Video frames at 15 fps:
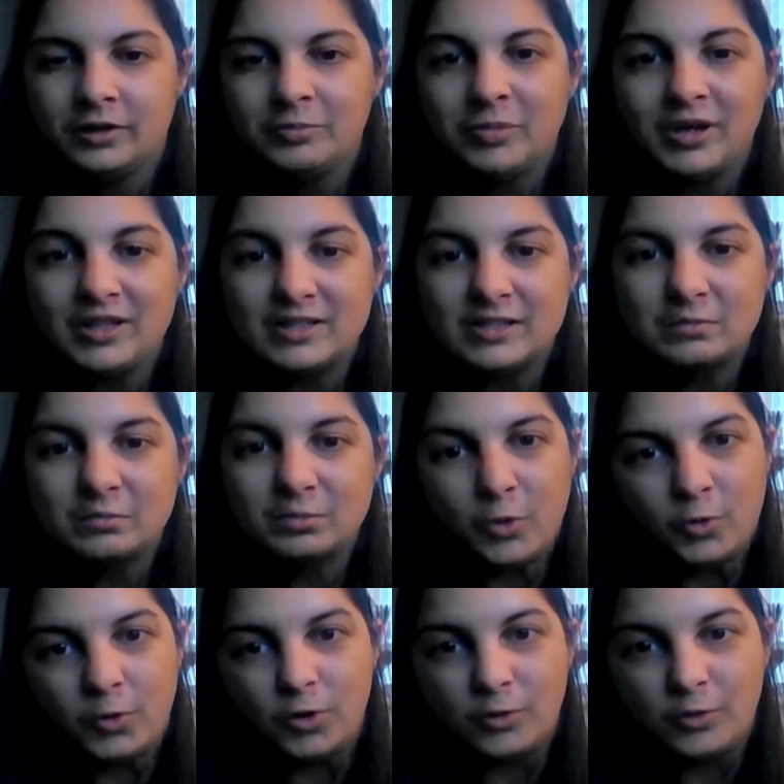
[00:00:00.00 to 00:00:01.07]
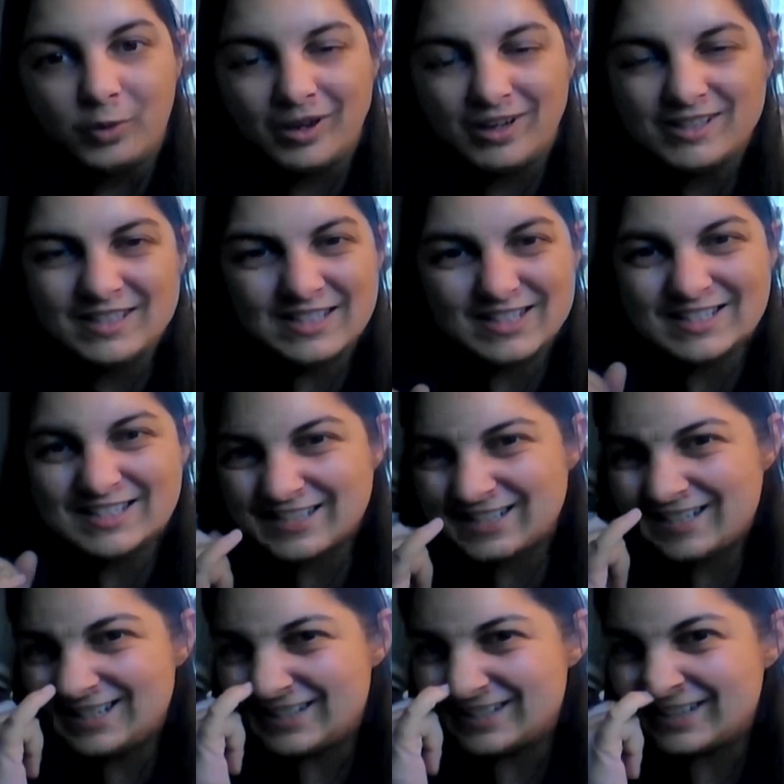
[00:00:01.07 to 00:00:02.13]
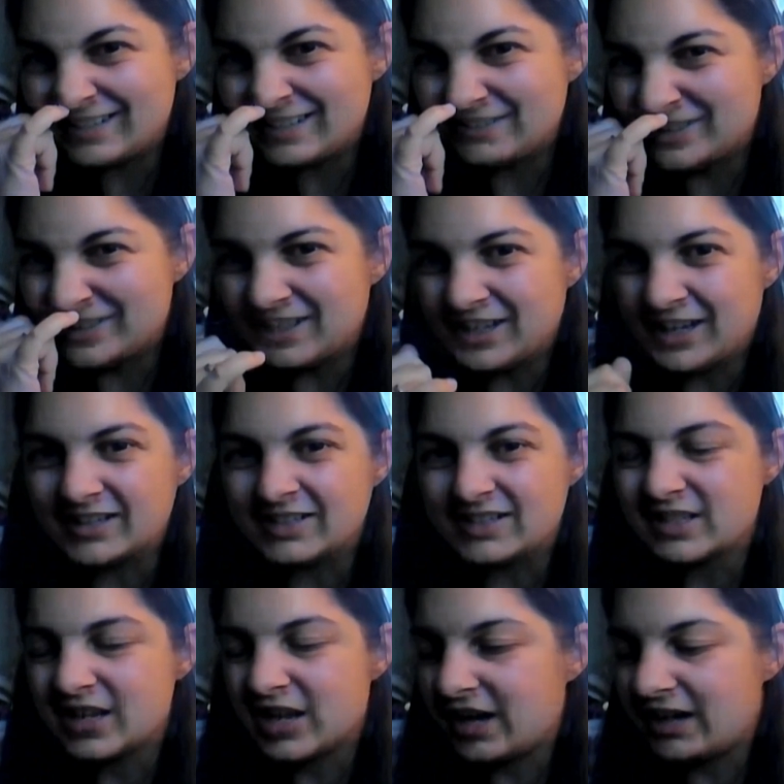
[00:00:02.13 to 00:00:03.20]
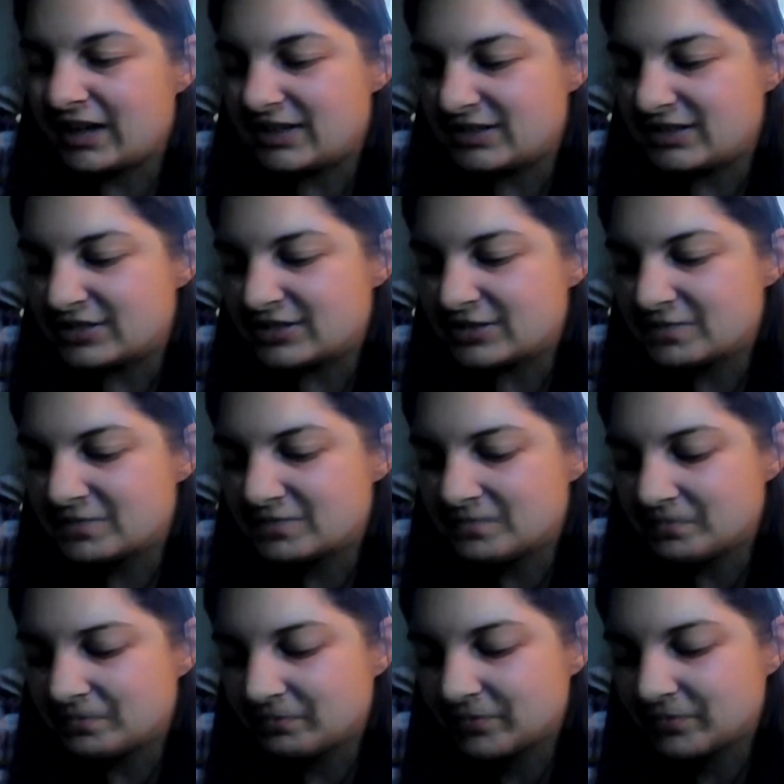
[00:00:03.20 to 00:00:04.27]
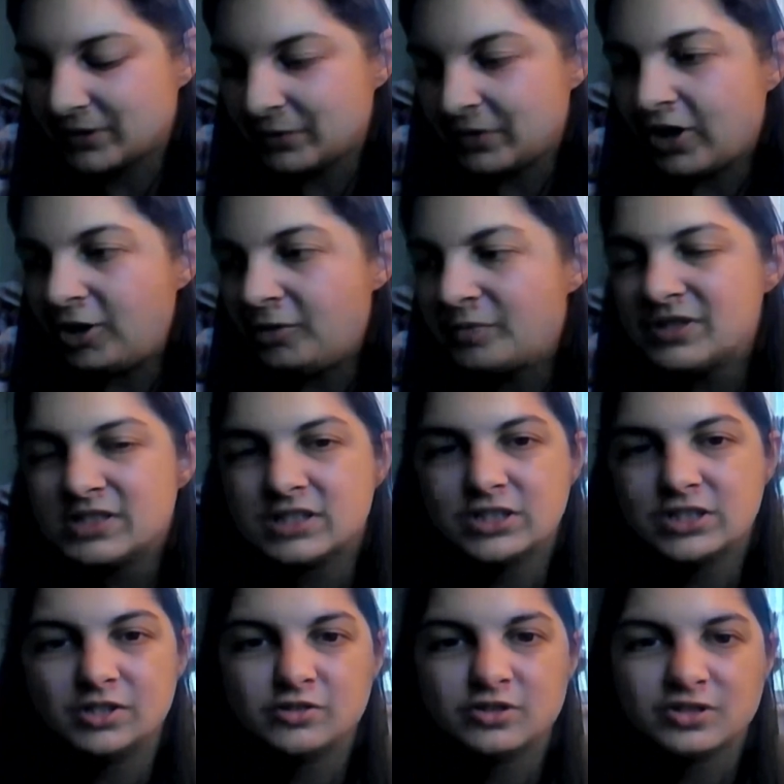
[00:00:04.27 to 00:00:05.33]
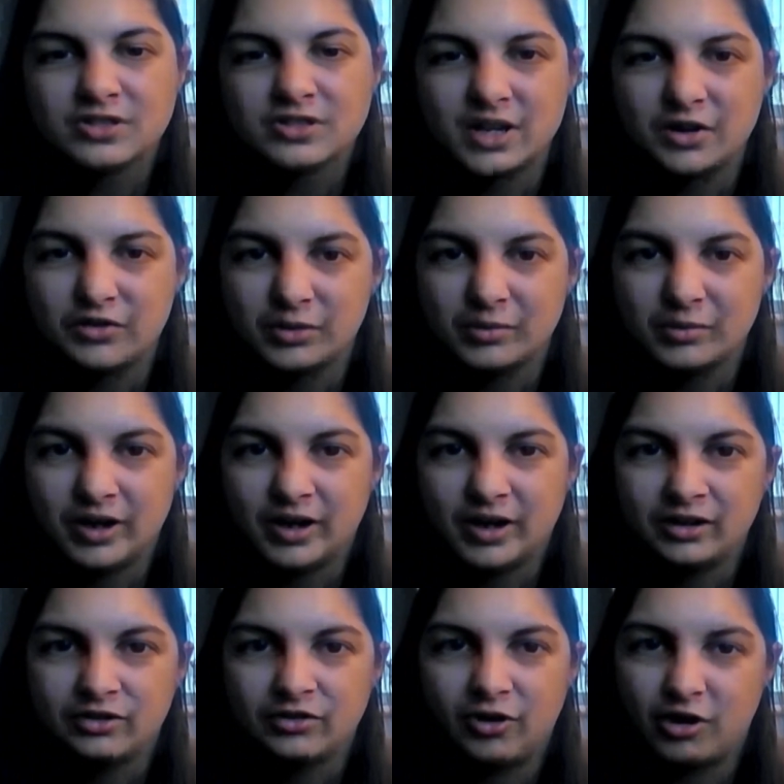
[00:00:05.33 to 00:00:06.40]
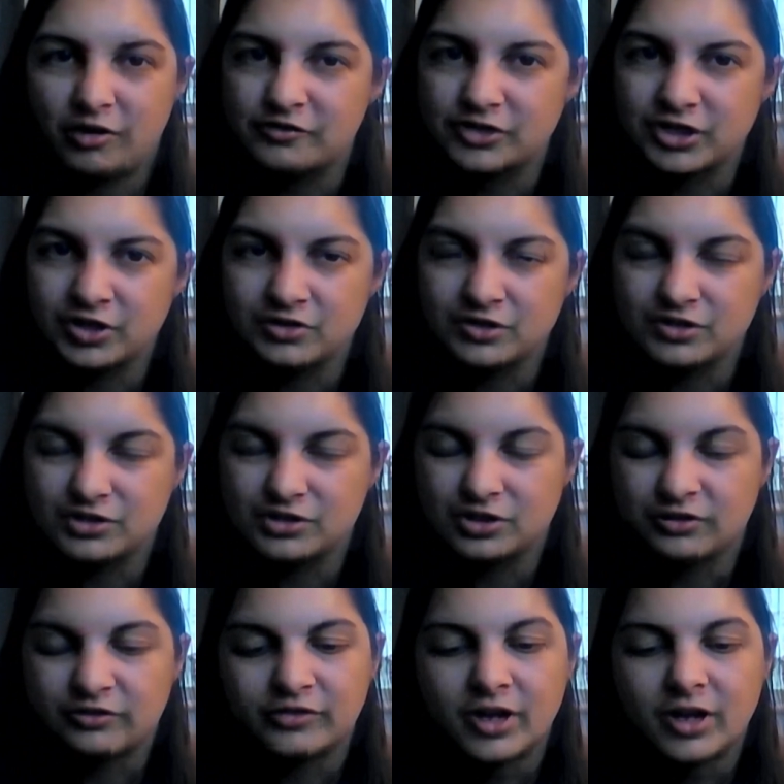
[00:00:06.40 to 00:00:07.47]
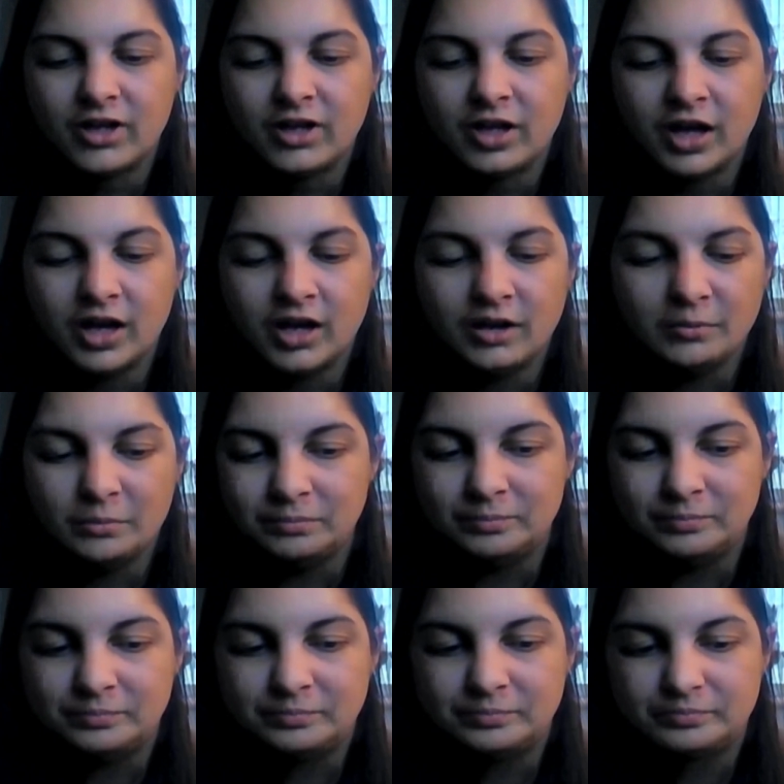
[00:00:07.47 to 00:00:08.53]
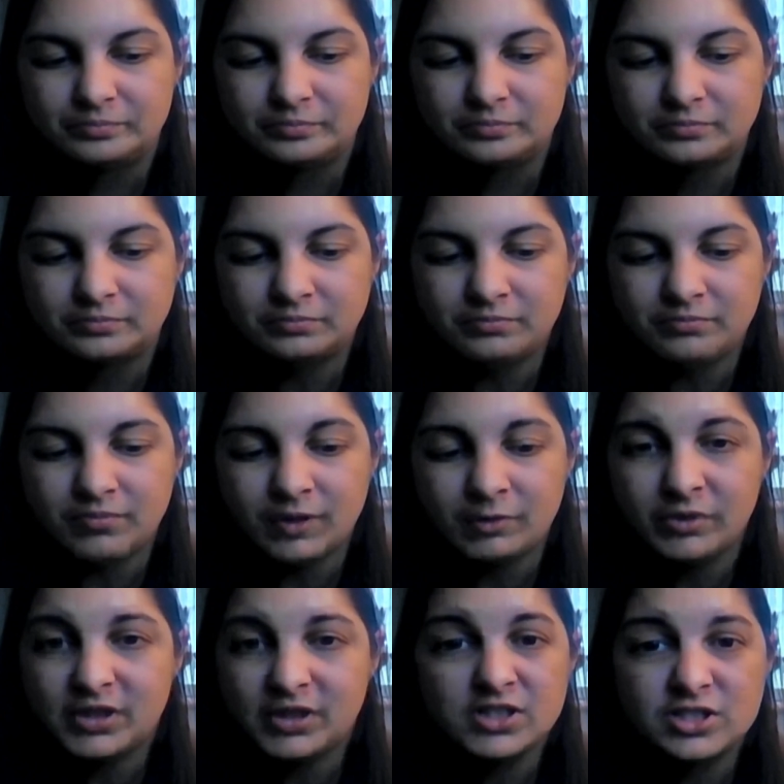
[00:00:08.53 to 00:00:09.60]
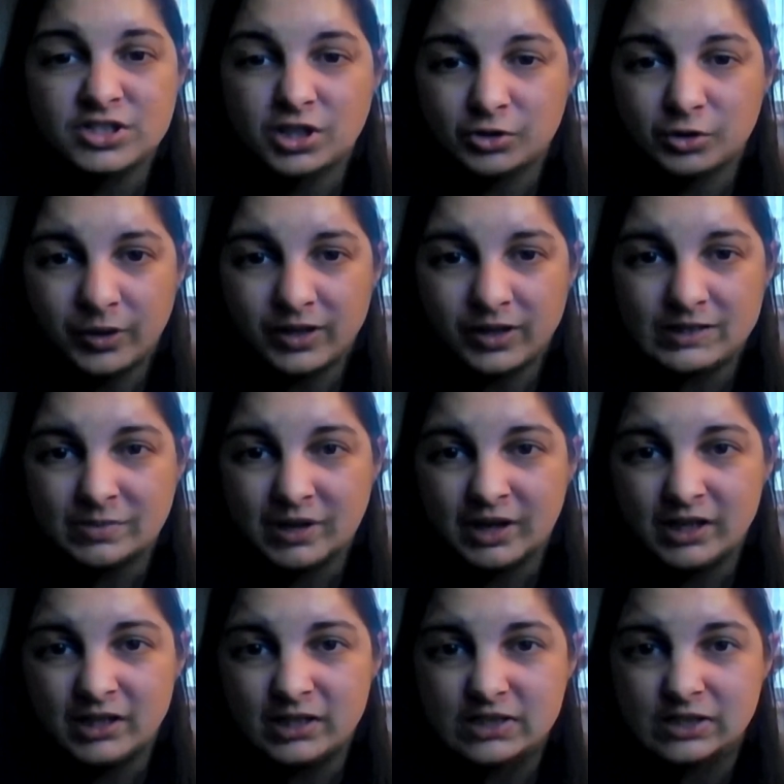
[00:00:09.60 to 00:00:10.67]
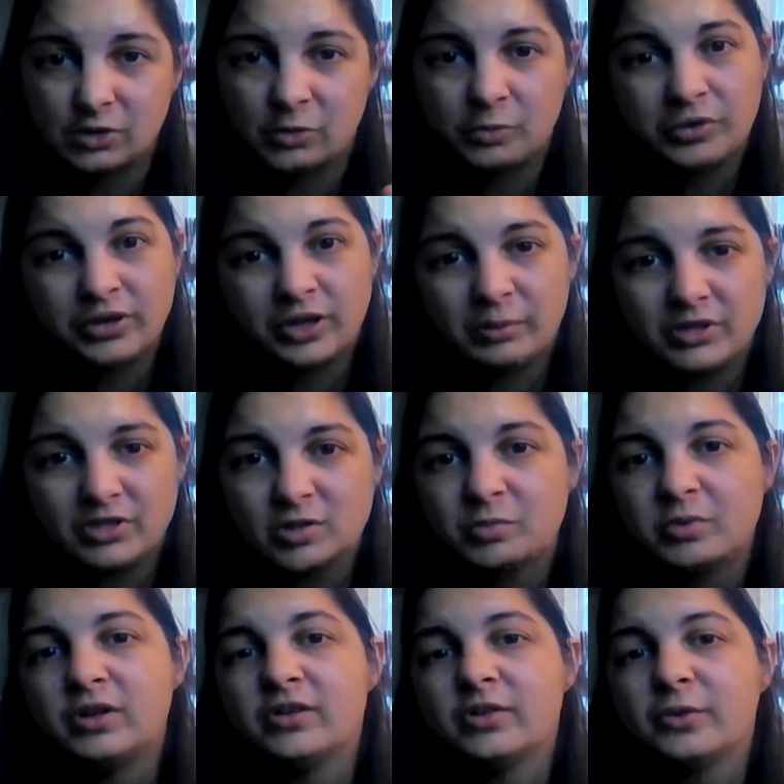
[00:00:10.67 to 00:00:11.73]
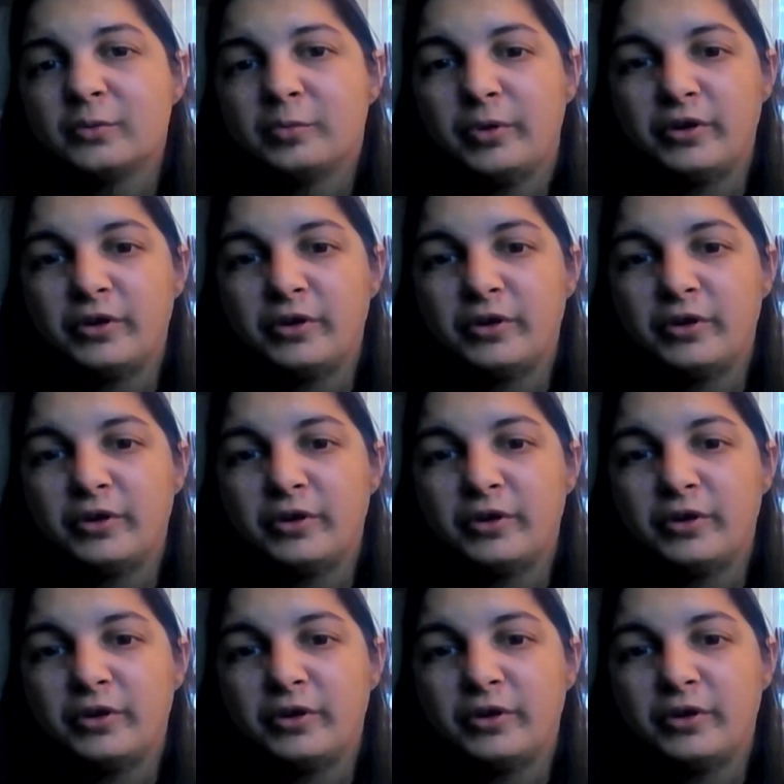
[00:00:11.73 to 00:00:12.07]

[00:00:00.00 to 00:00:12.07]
made some more. We made 16 at the weekend, and we're hoping to sell them at craft shows and stuff. But they're just so quick to make, so I'll put that picture up here as well